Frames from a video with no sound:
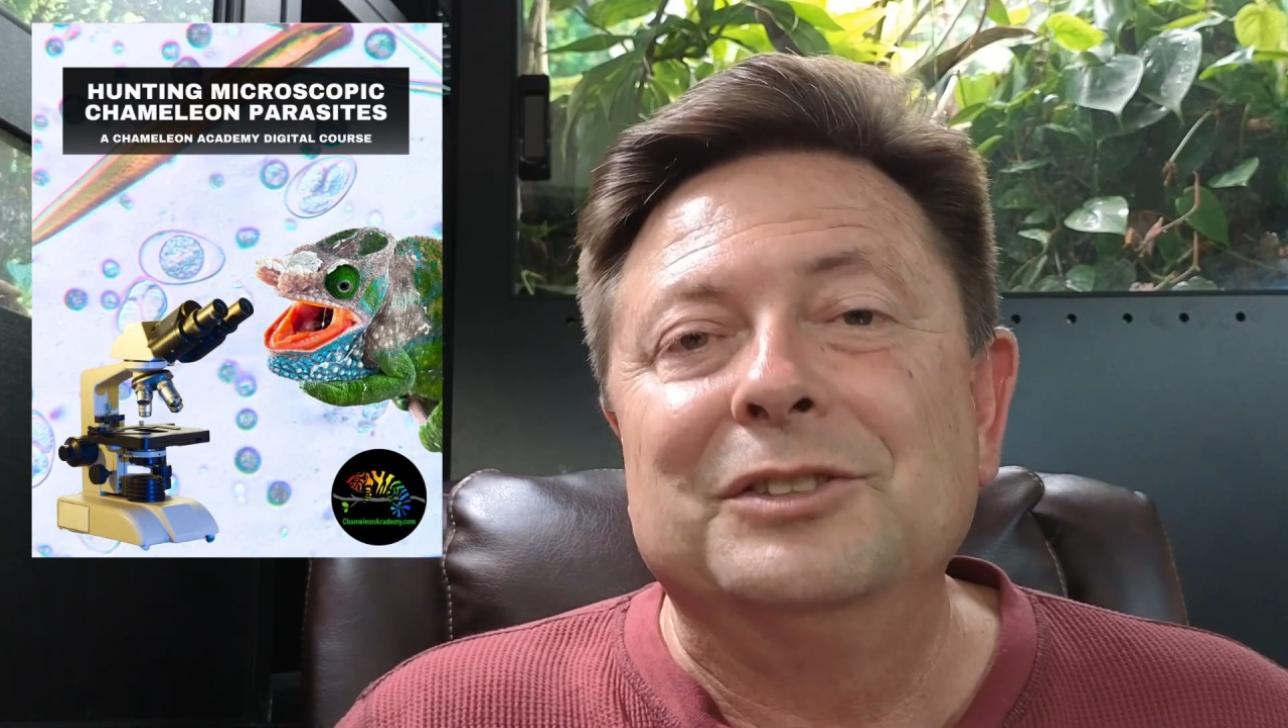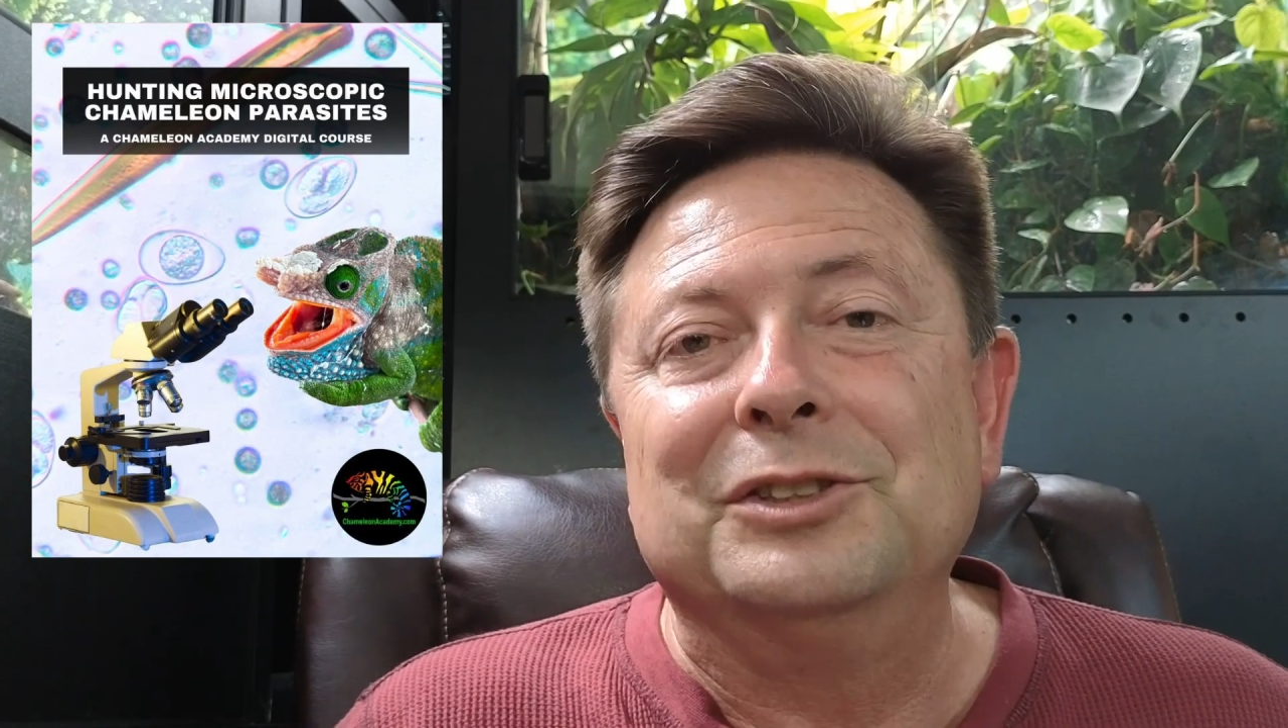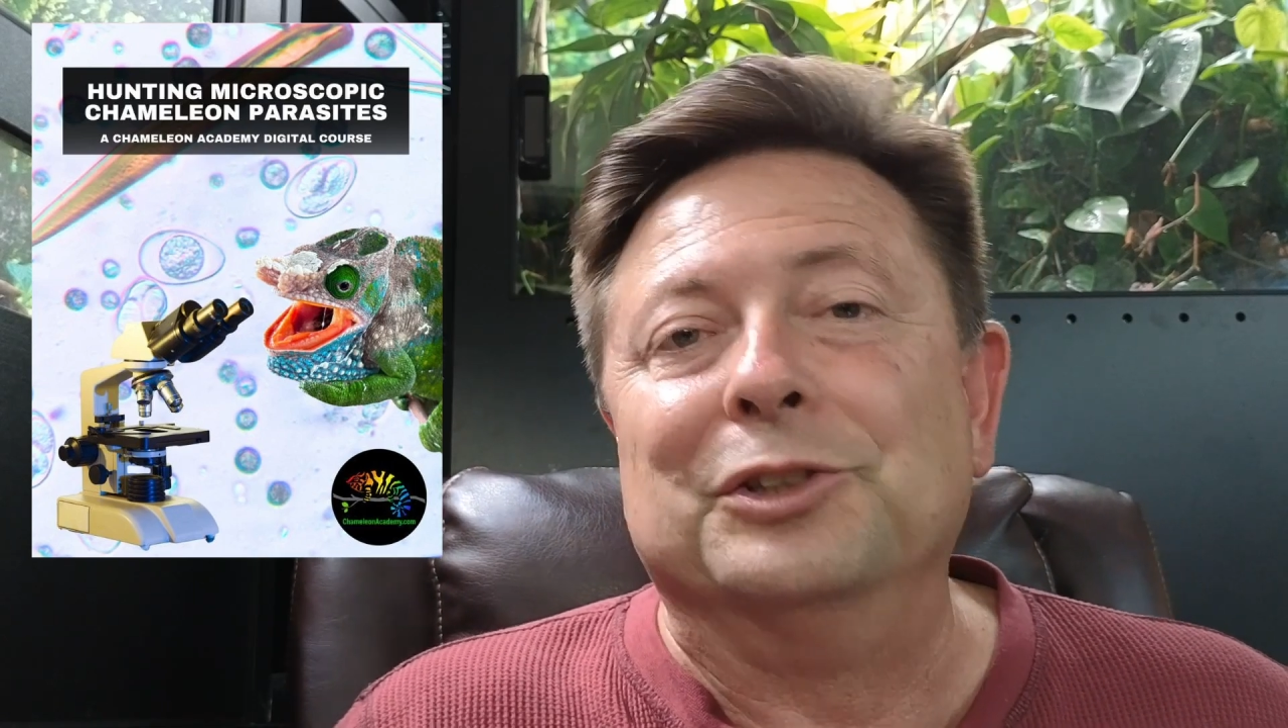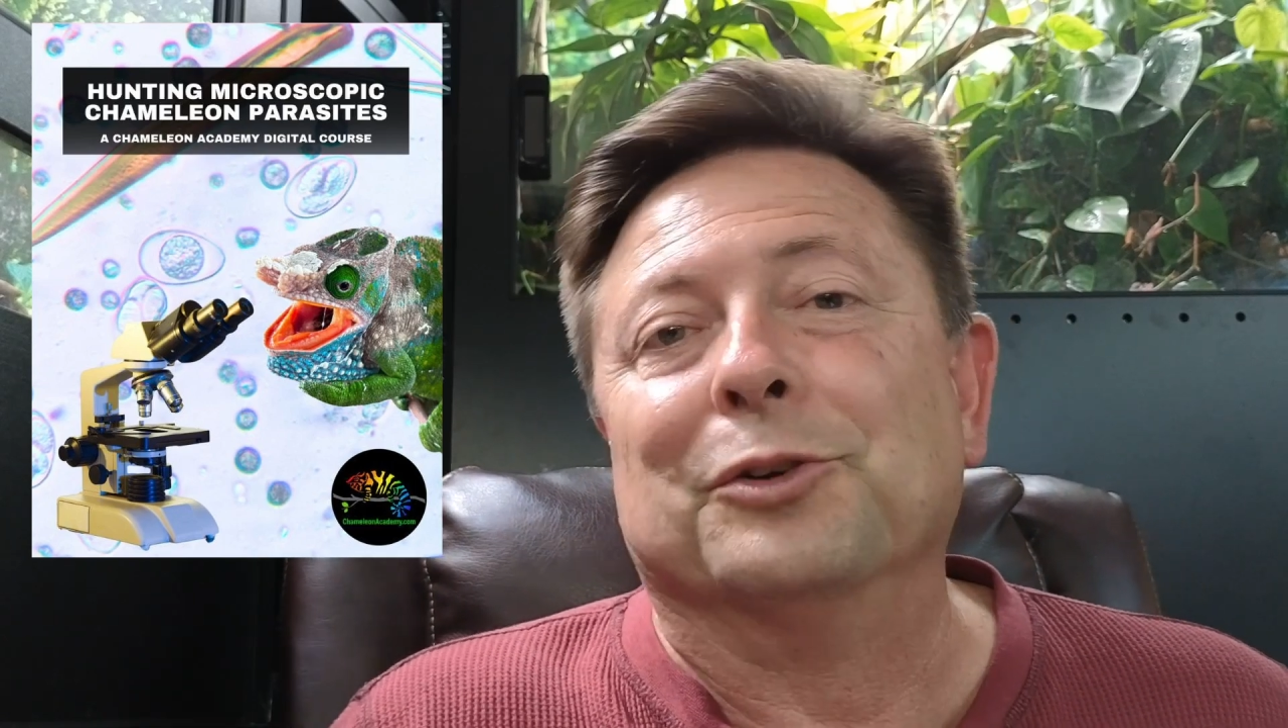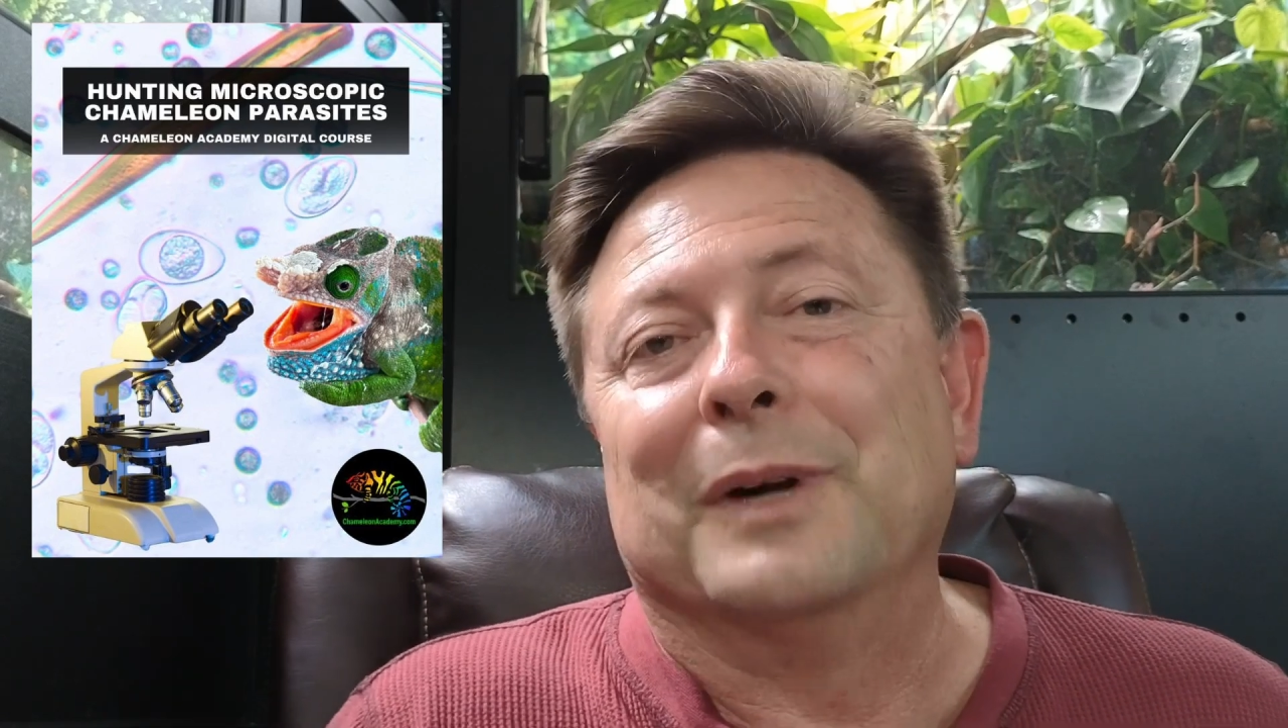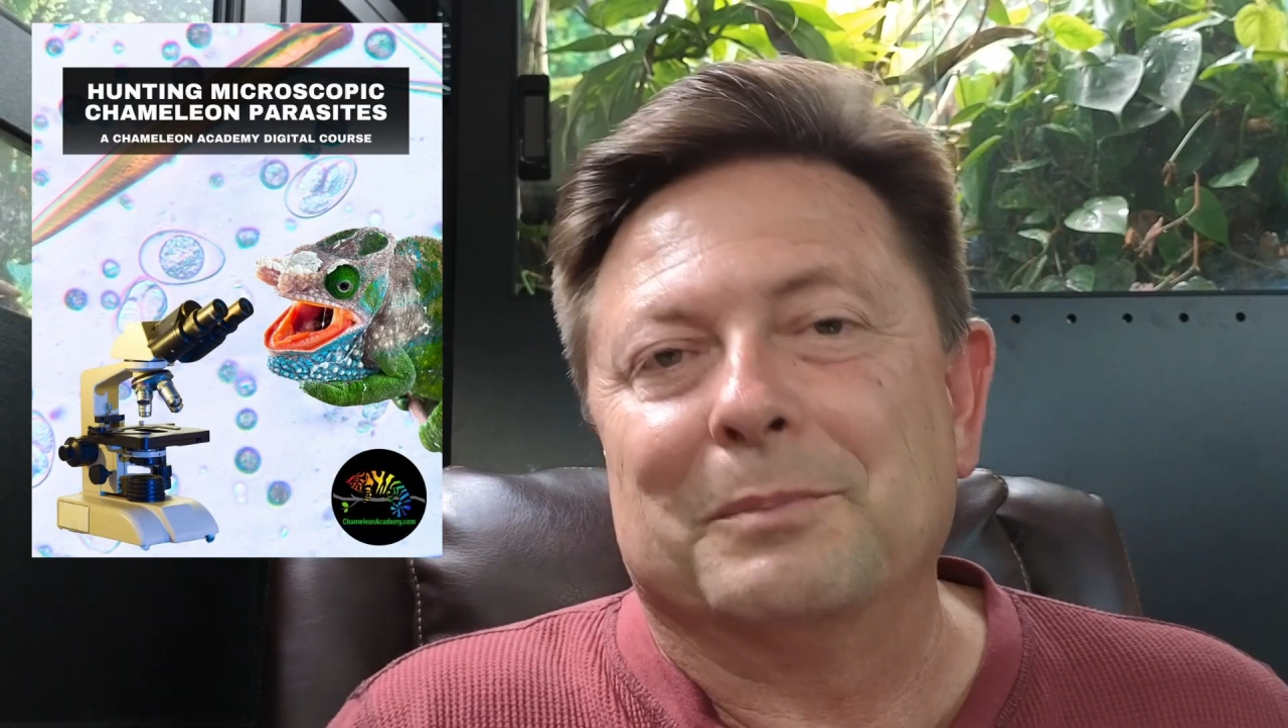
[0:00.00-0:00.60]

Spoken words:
to your